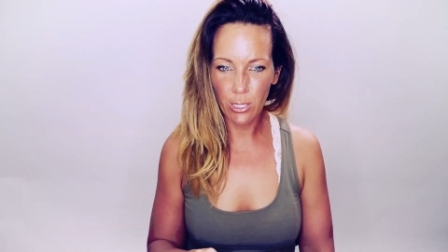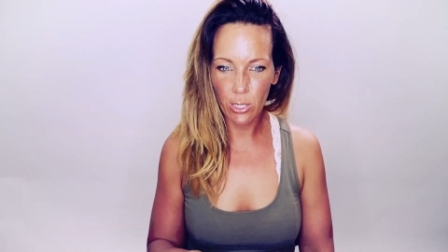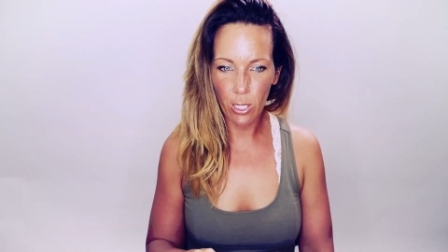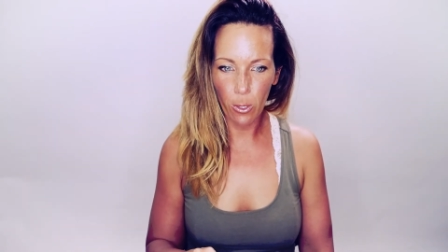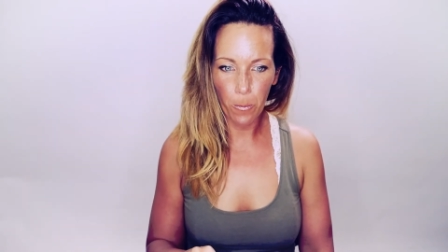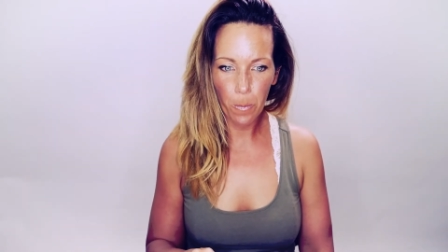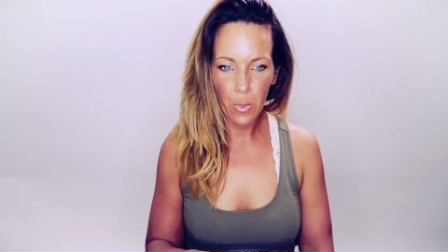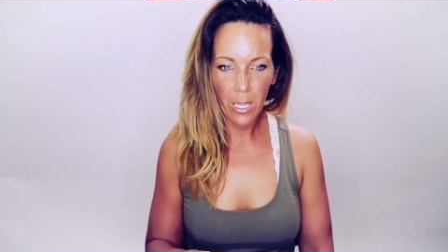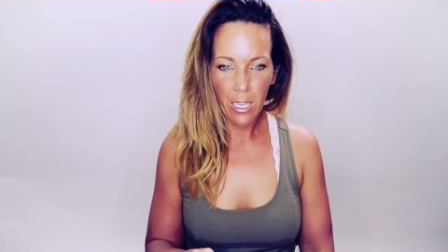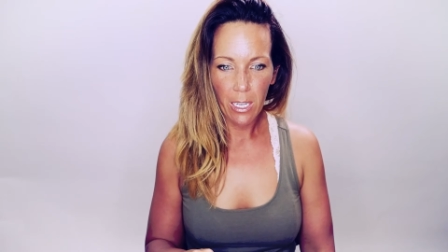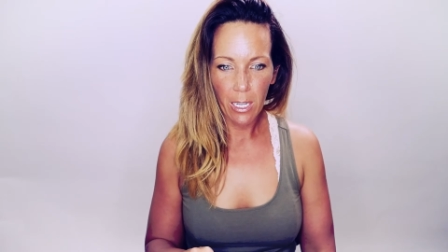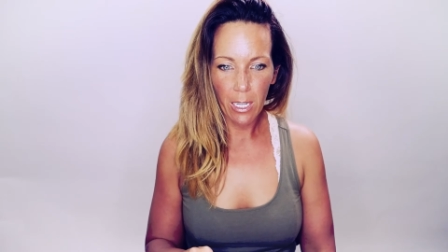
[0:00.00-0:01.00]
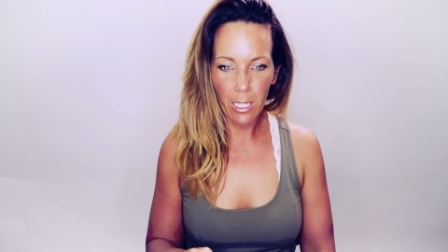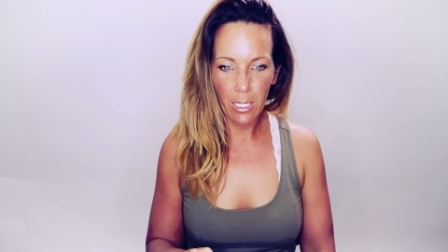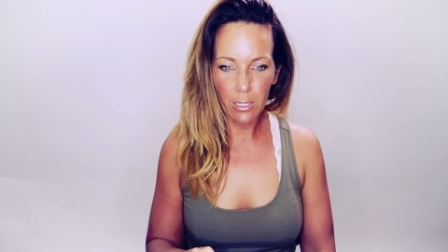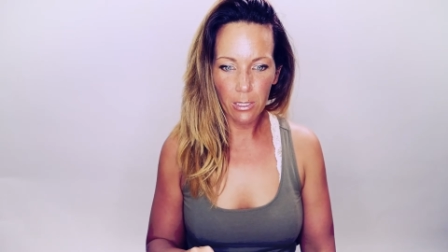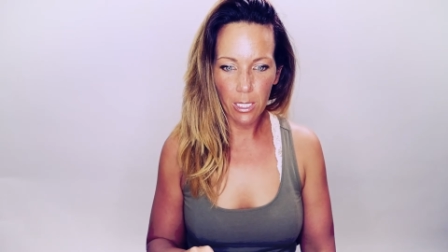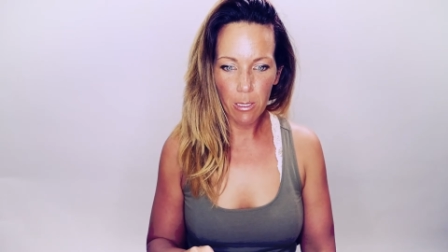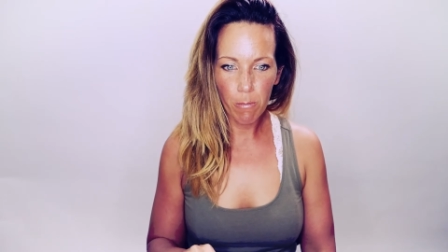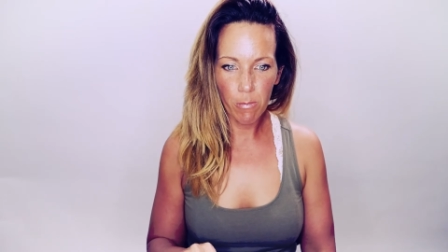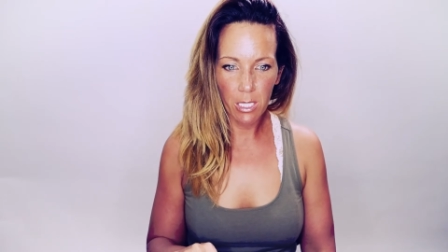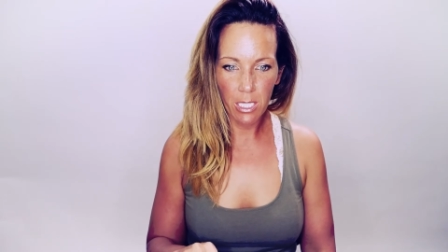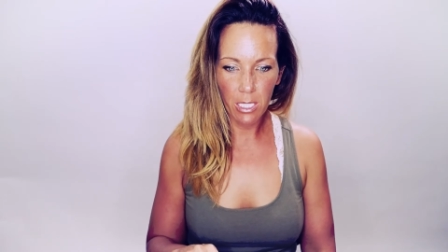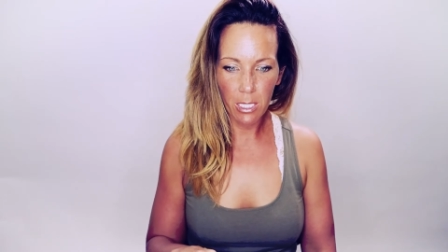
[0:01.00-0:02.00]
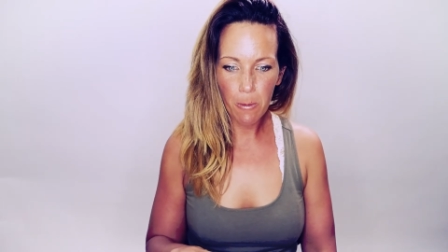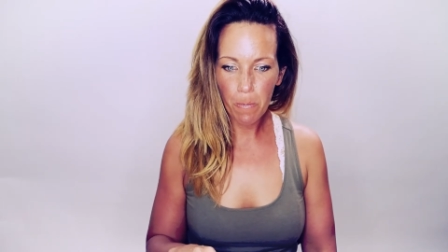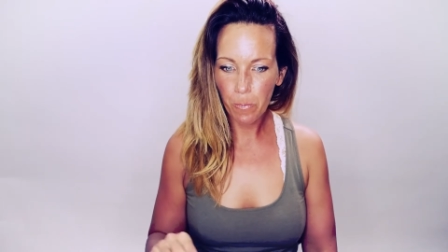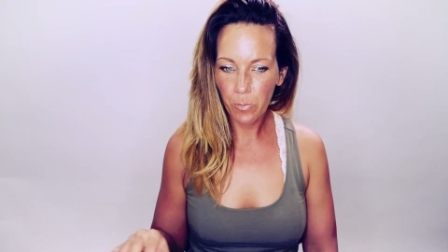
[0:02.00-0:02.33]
So let me